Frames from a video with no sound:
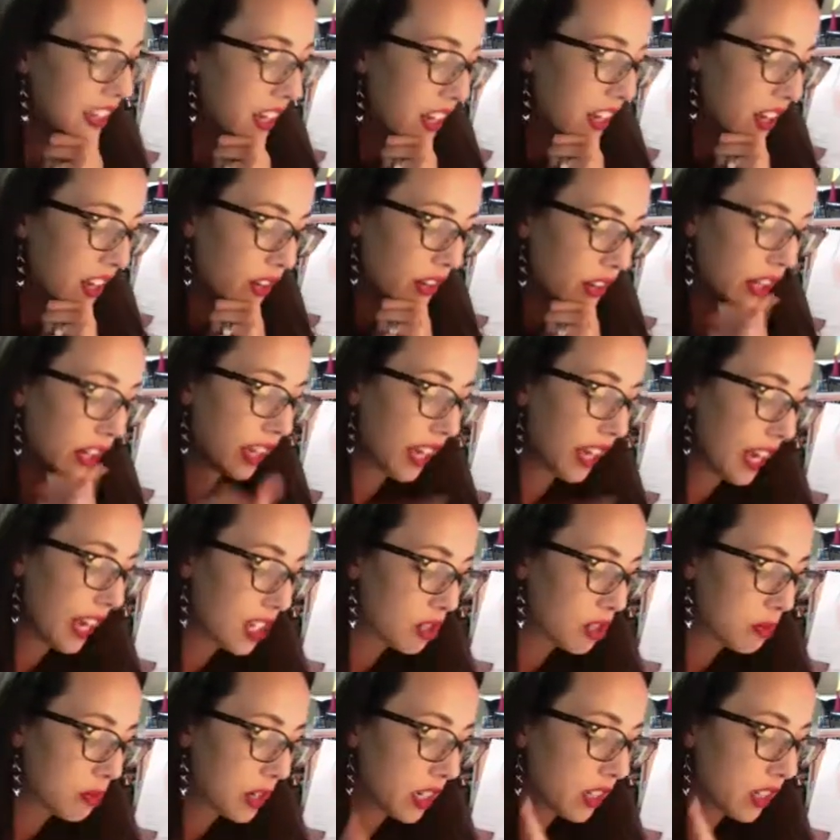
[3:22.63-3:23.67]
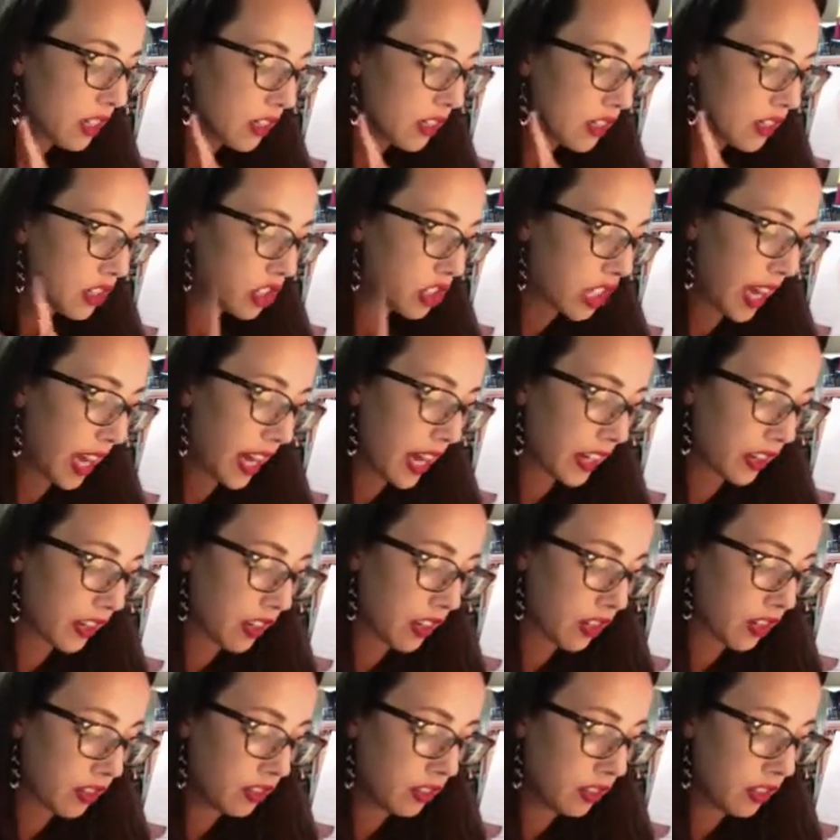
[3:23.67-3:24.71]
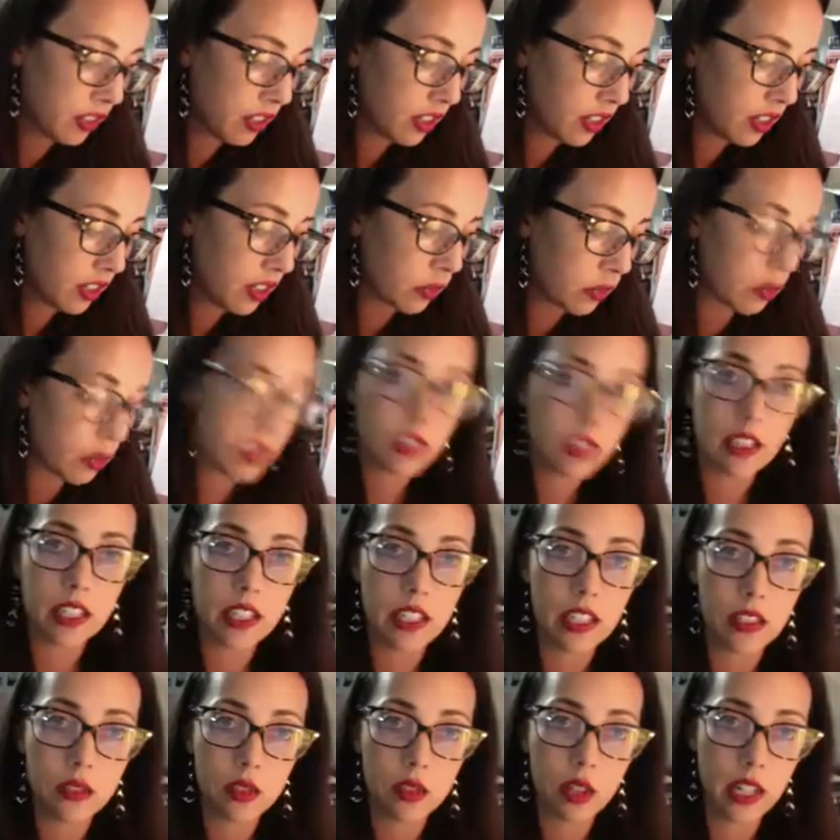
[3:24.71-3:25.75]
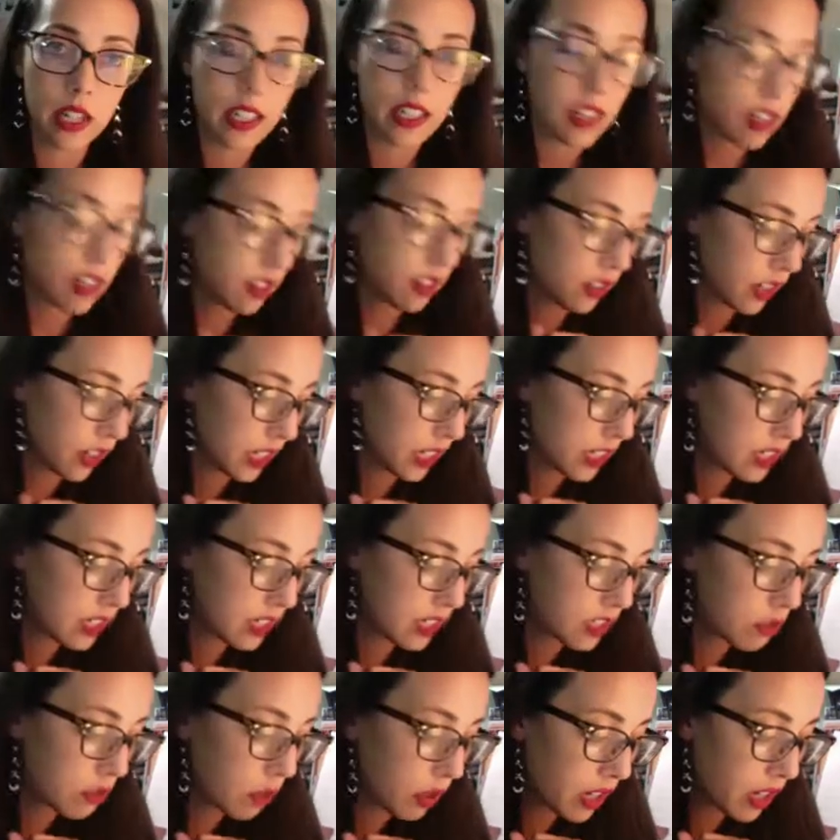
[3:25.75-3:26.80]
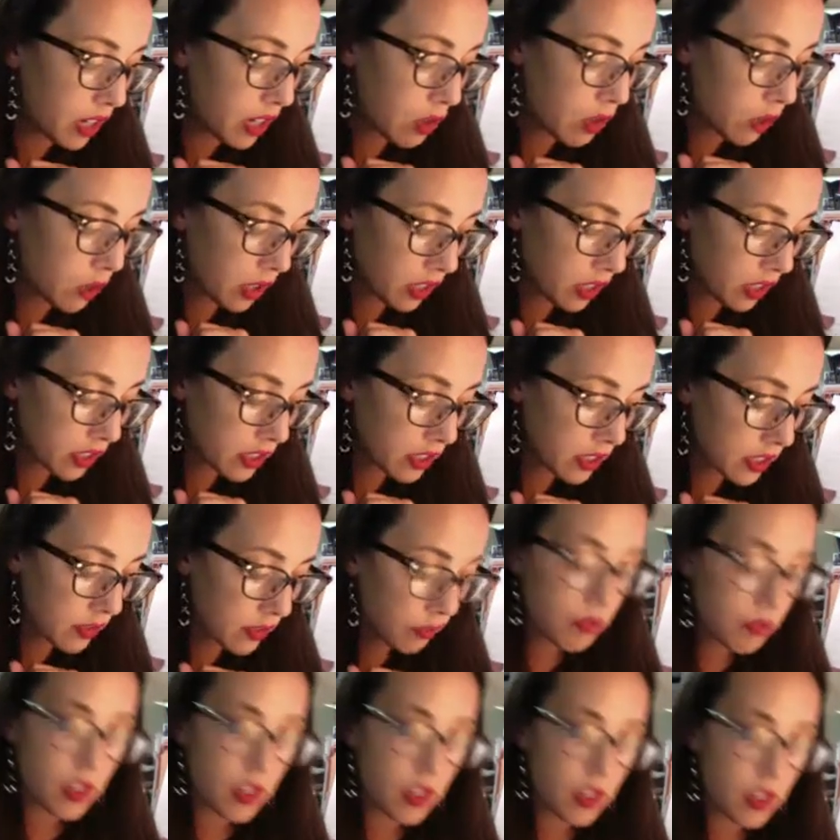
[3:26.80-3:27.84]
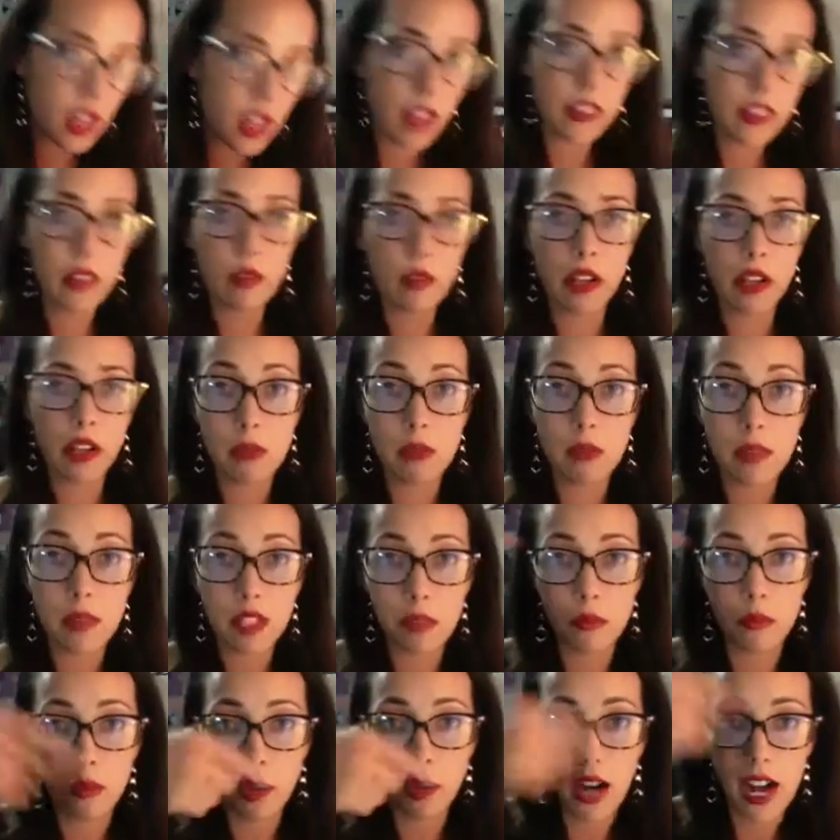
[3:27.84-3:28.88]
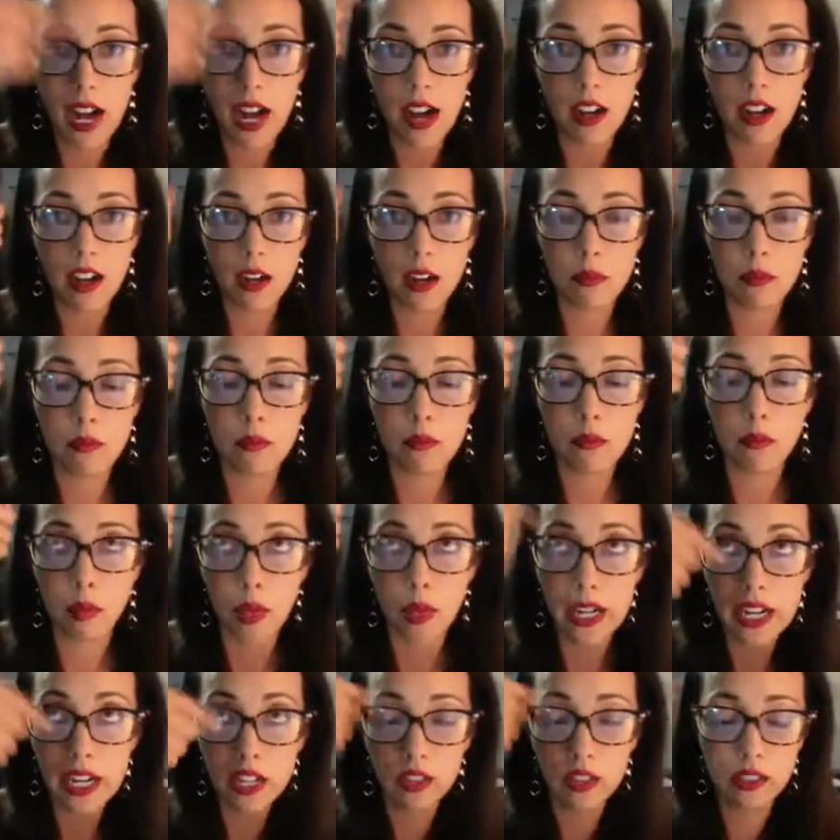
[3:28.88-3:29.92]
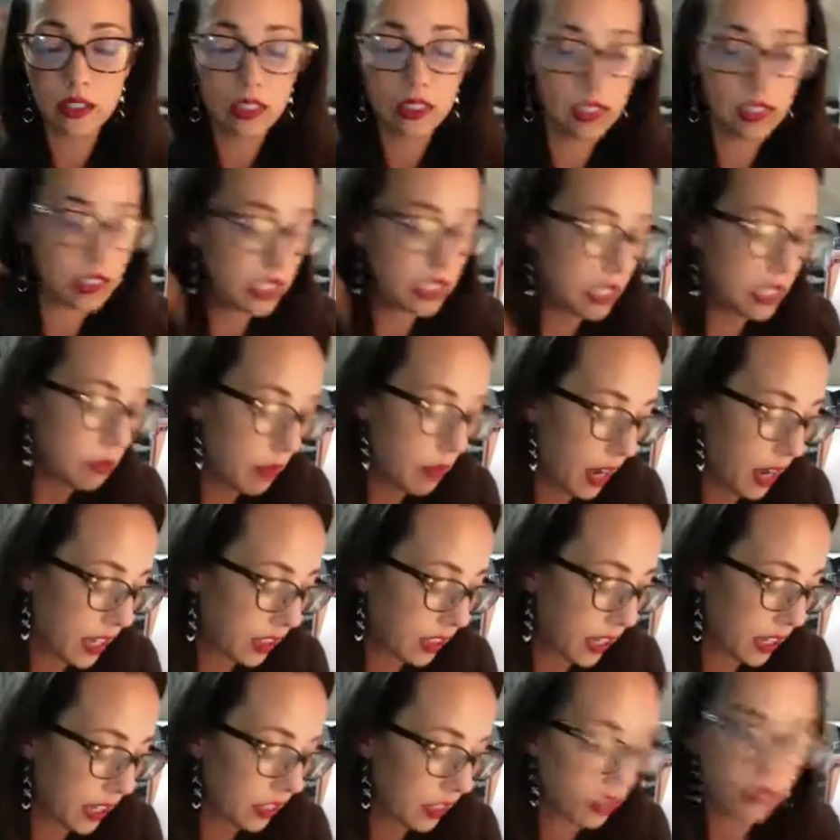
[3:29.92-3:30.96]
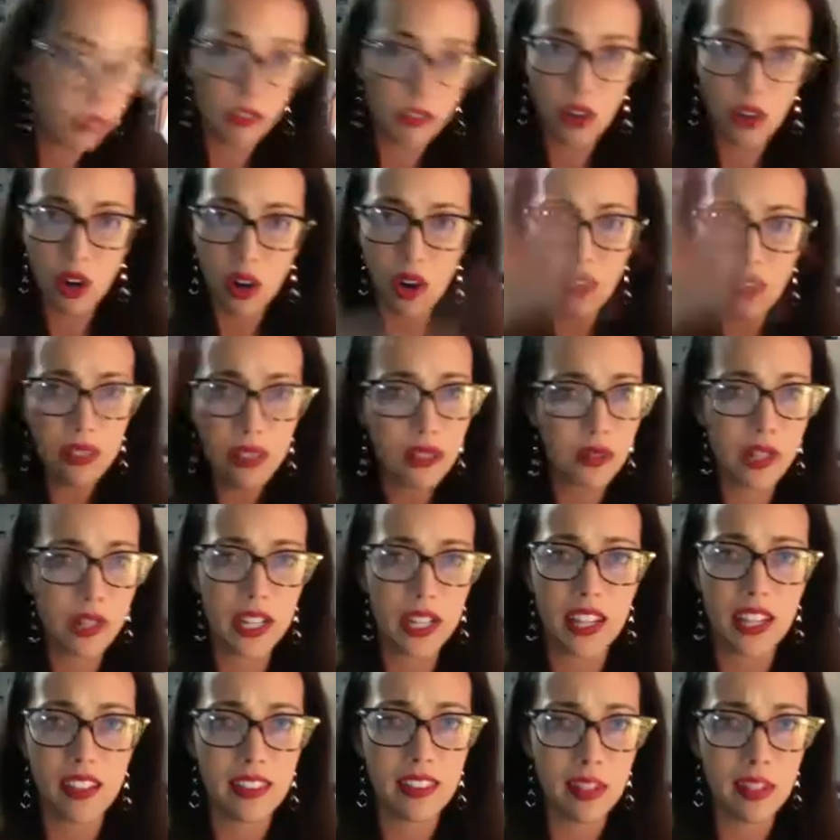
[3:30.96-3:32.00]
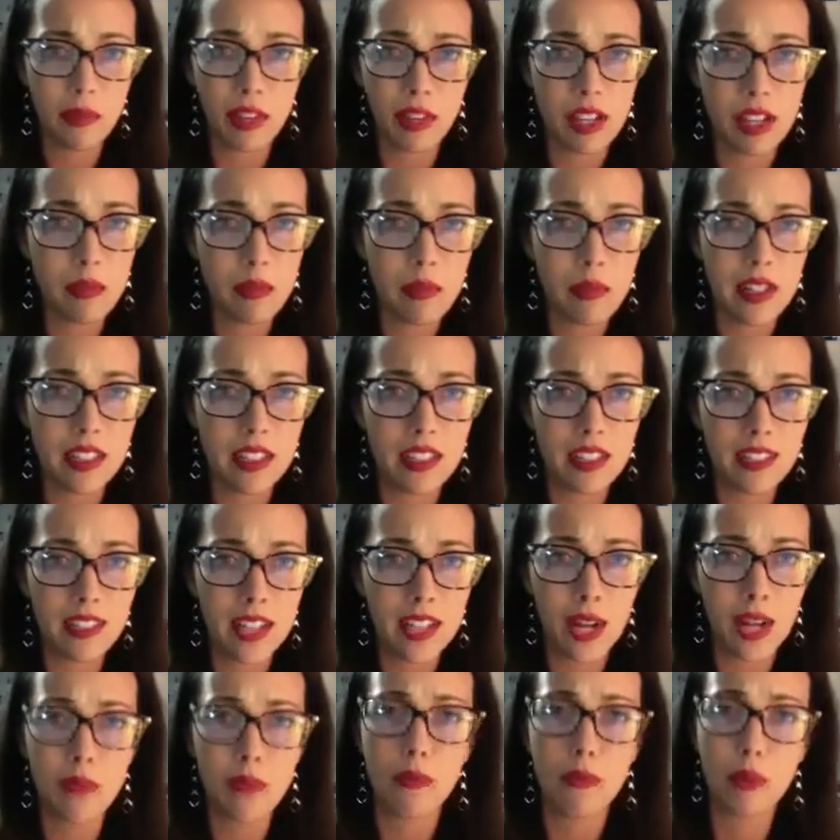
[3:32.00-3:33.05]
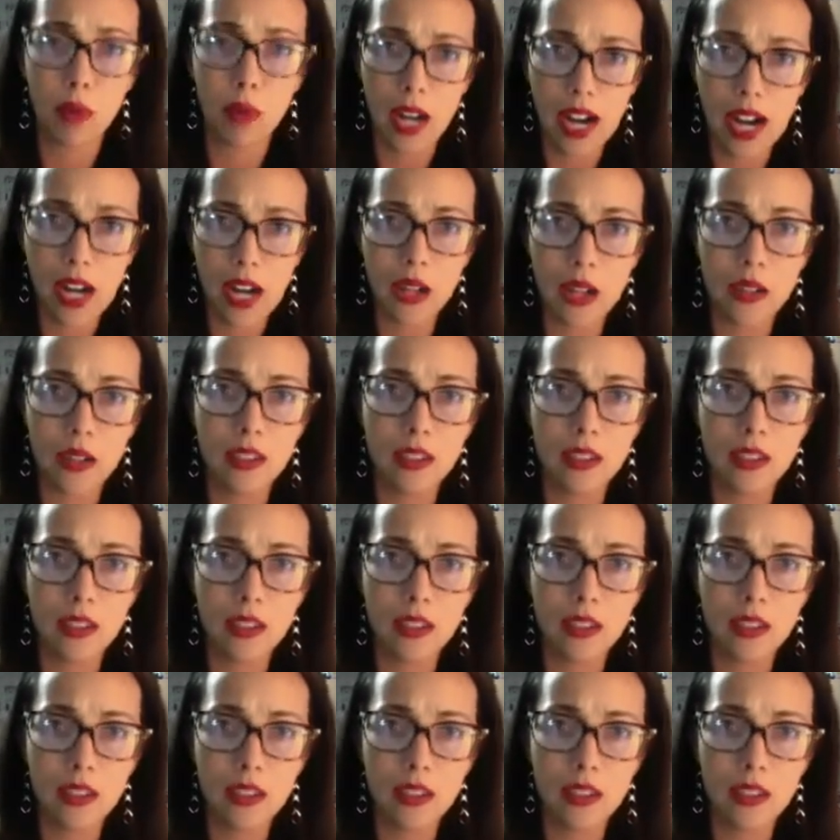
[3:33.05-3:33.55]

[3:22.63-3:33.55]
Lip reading: Okay, Cashmere, Shadow, which is like a gray color, and then Smoky Quartz. And they recommend a brown deep eyeliner. For all 3, they recommended a brown